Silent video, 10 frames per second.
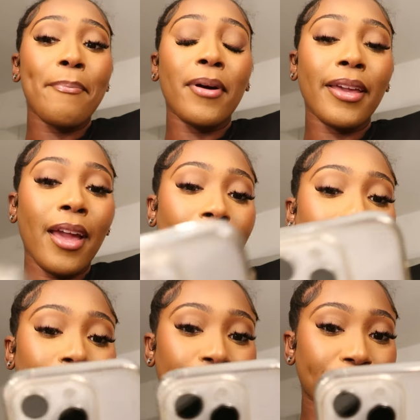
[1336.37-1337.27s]
But
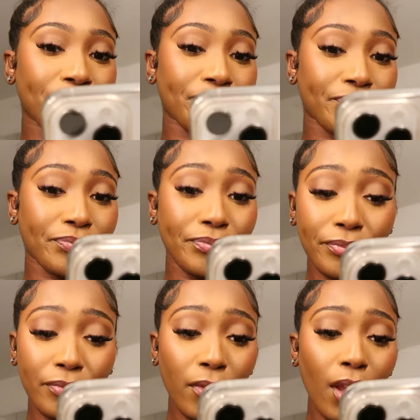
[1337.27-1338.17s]
yeah,
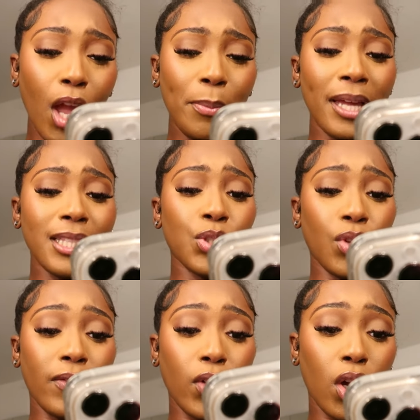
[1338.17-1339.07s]
I hope you guys
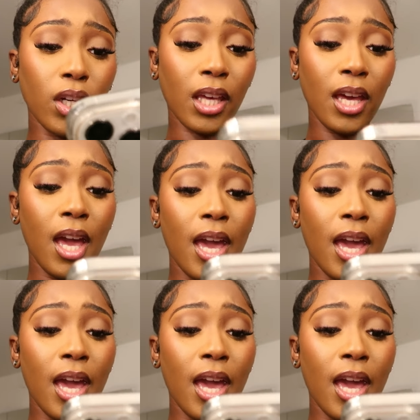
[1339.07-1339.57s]
enjoy the vlog.